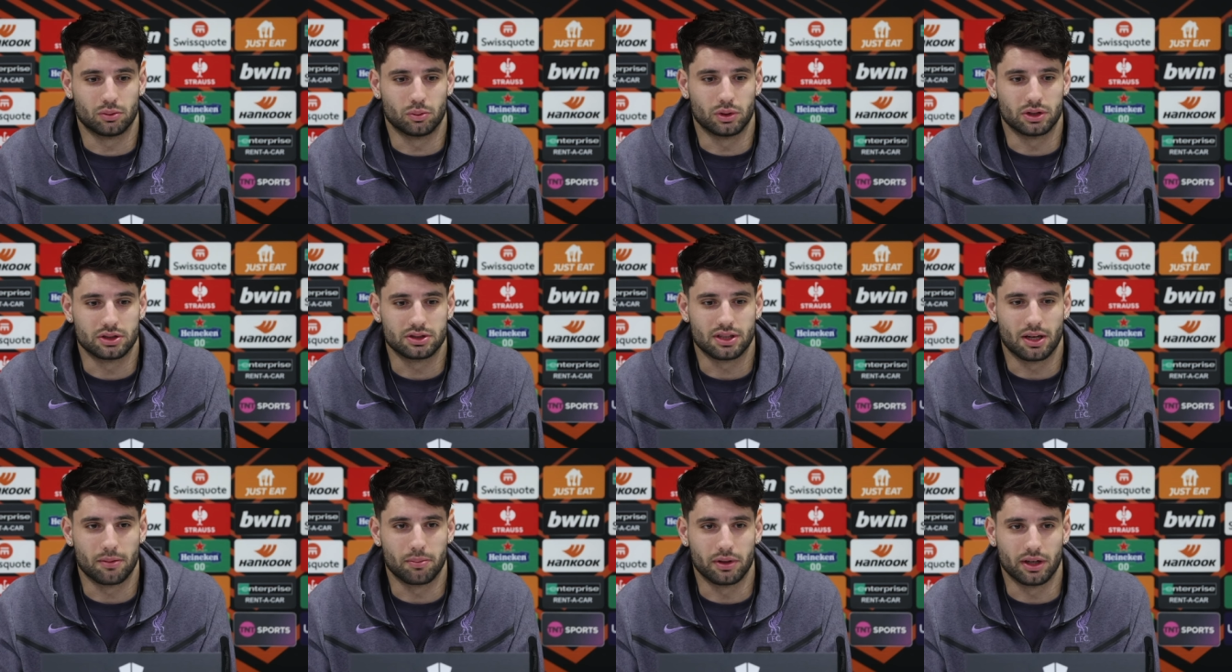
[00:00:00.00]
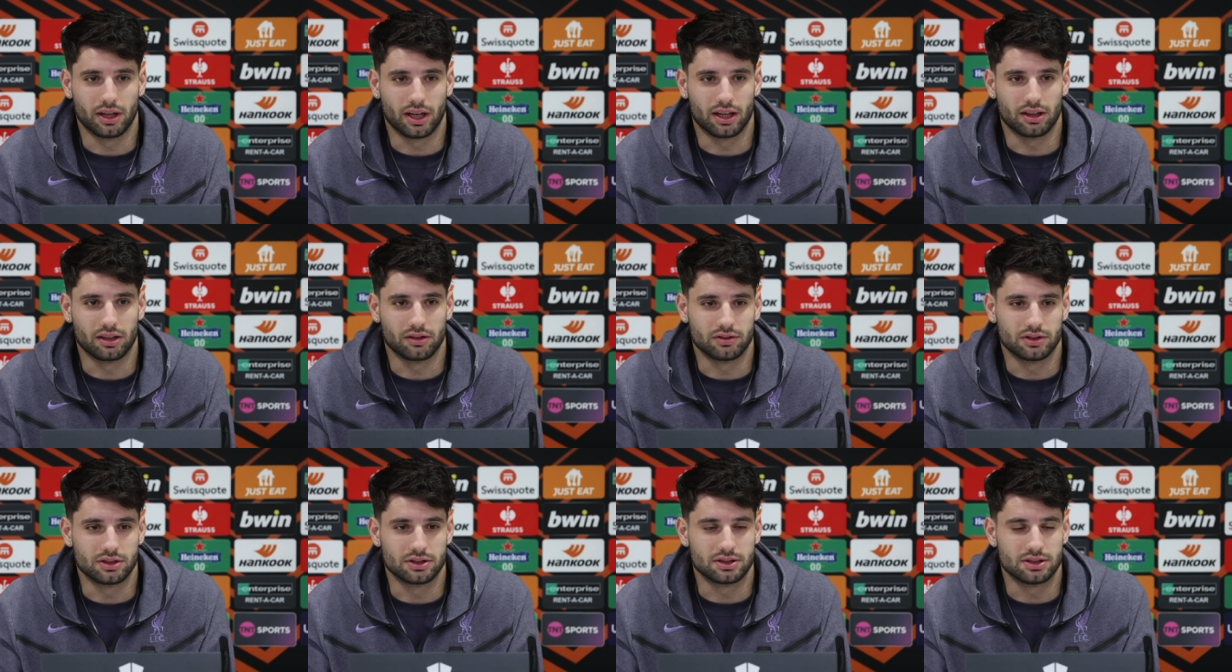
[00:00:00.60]
what's happening end
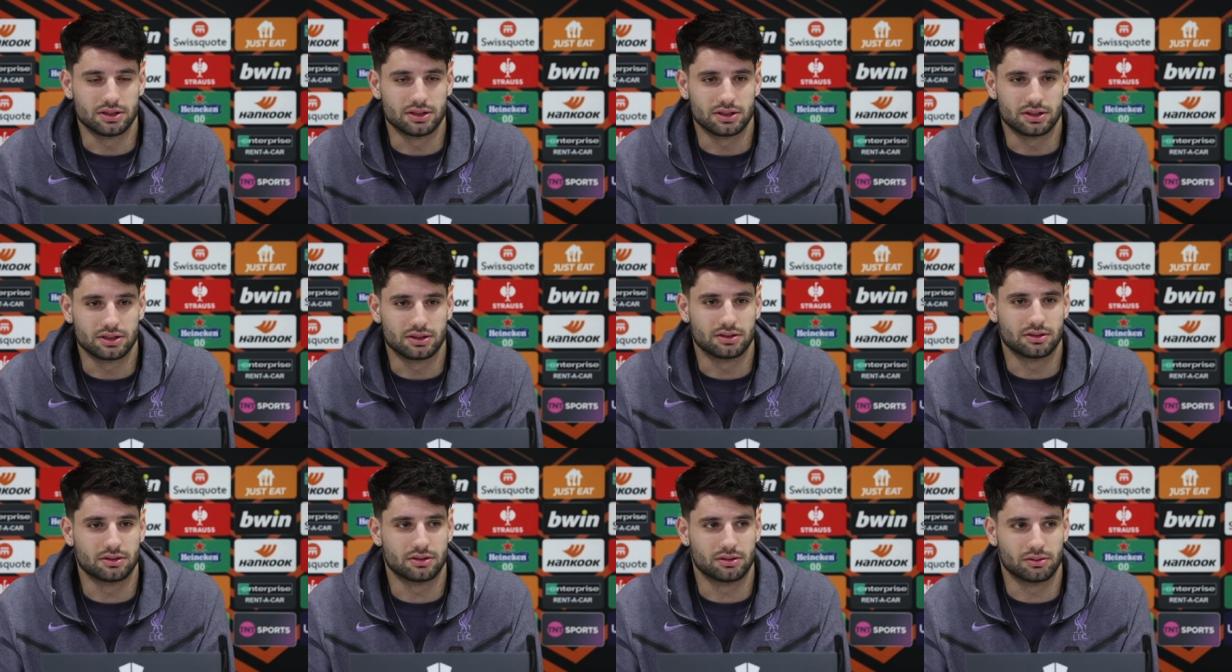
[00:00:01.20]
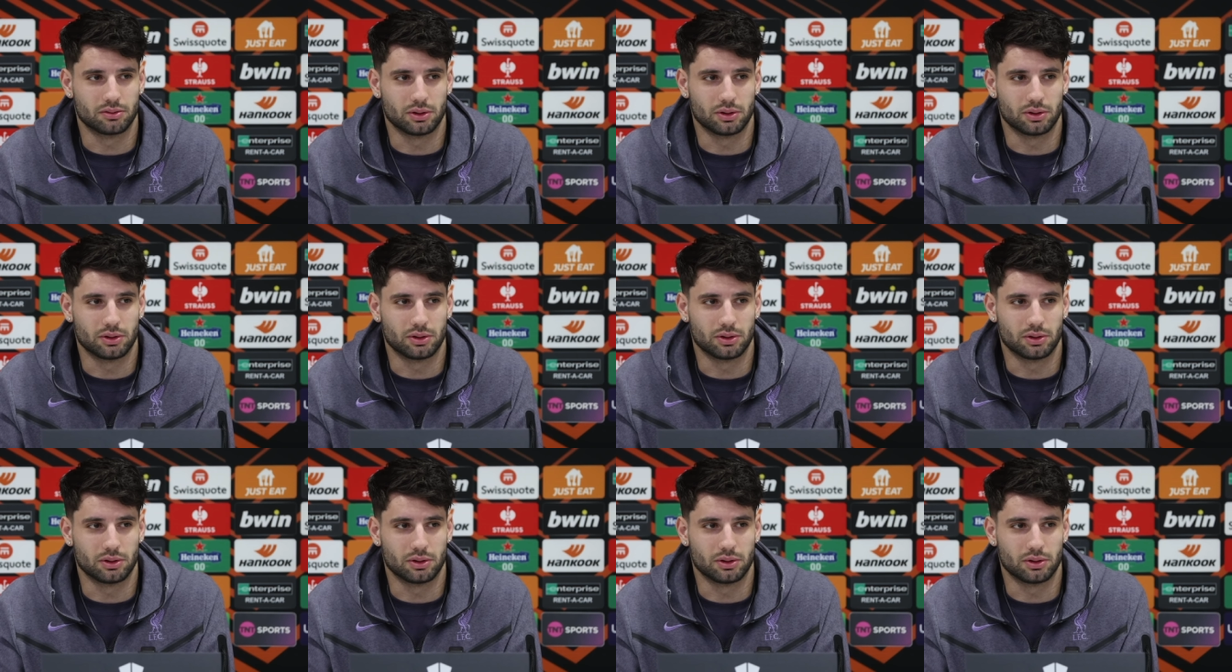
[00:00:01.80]
of the season